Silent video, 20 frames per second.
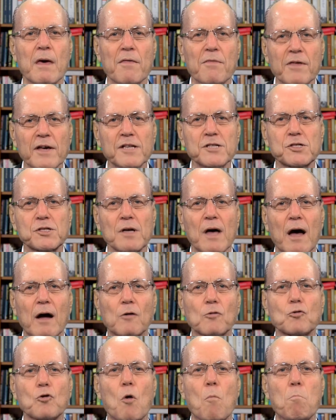These
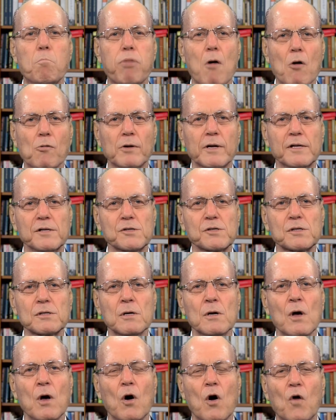are
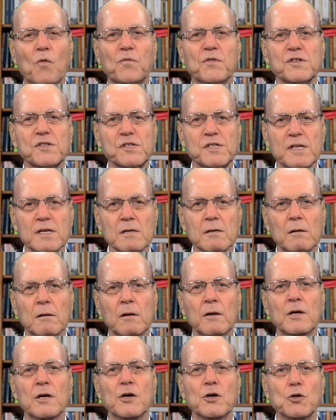components of a
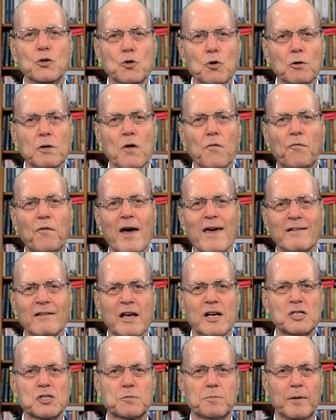single
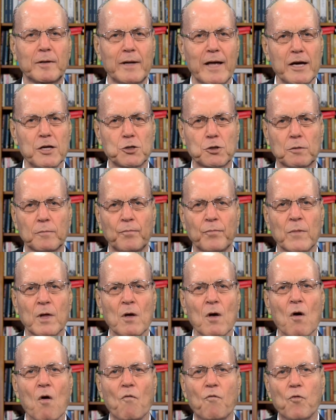unifying explanation
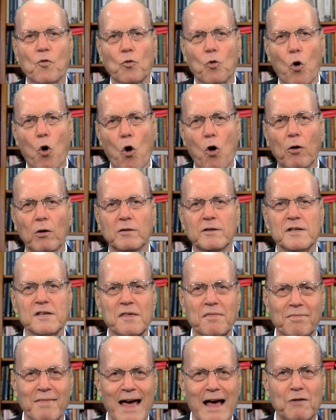for all the
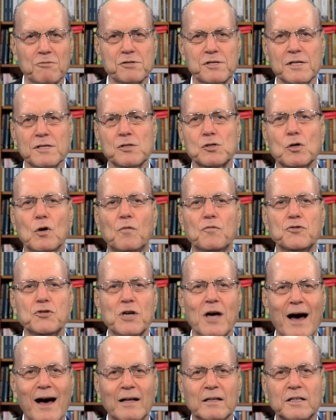thousands of
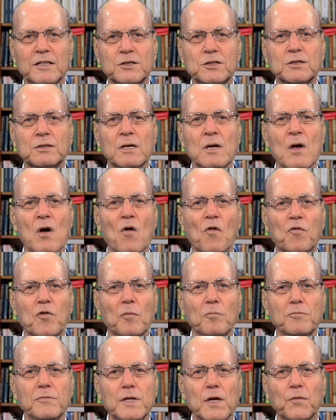jihadists
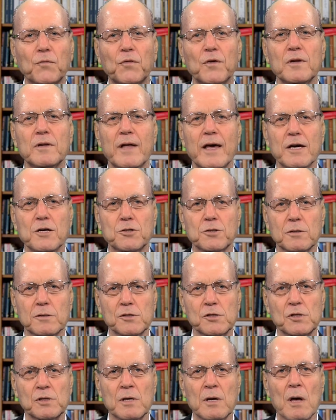from different
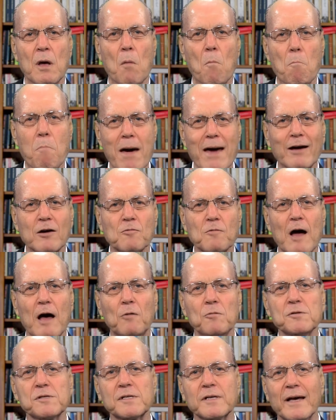nations,
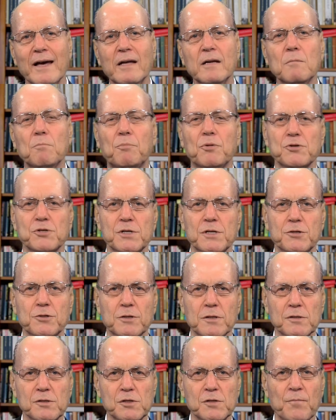backgrounds, and
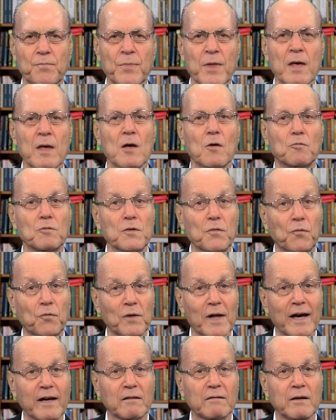positions,
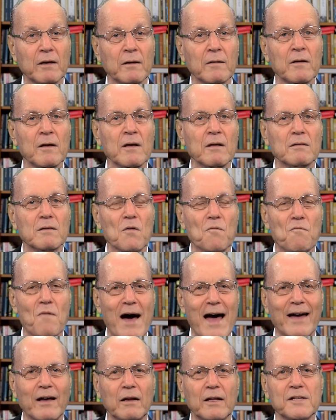reflecting the
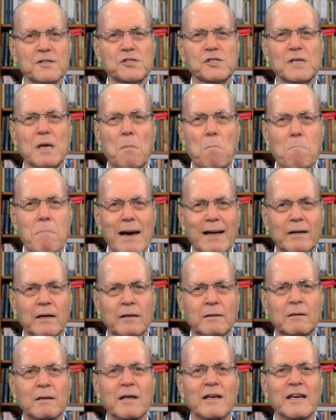violence
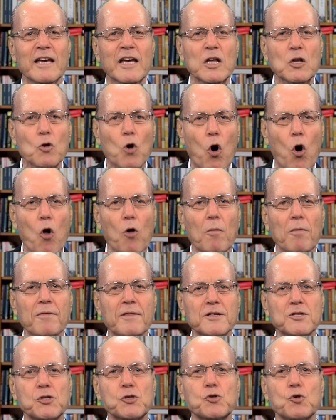embedded in all
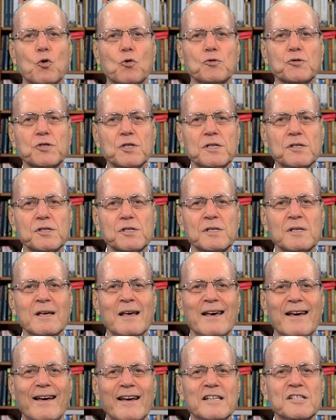these sources
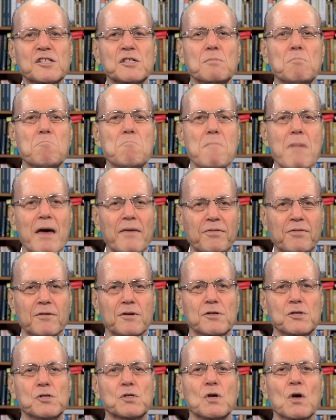as
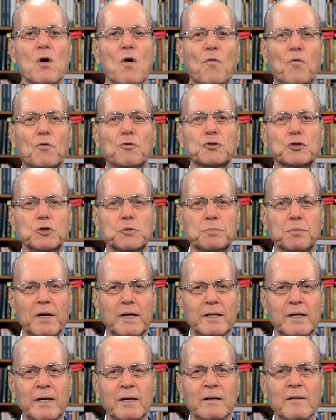methods for
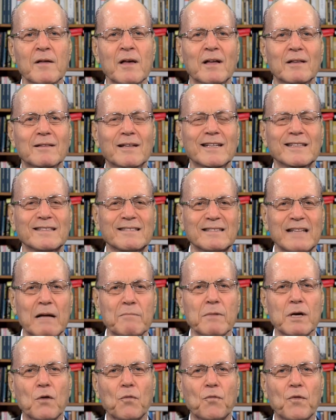spreading the
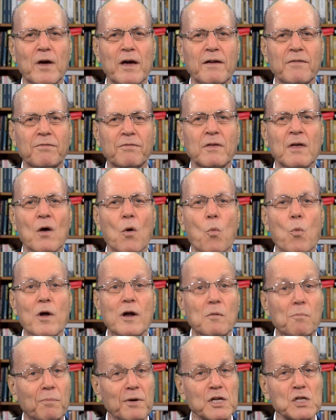Islamic faith
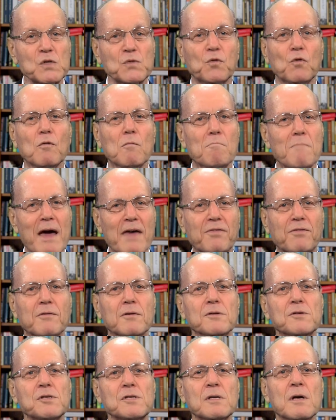when peaceful
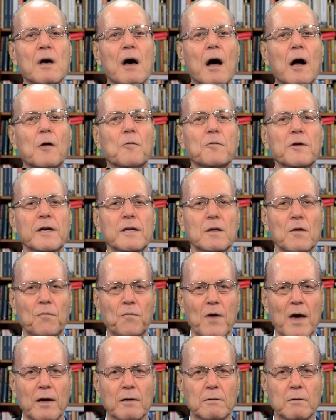methods are
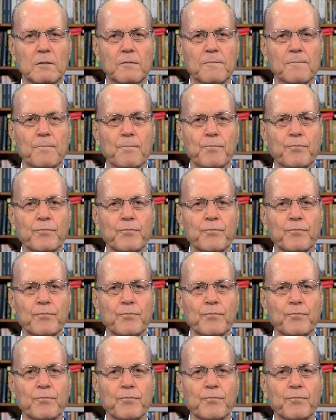ineffective.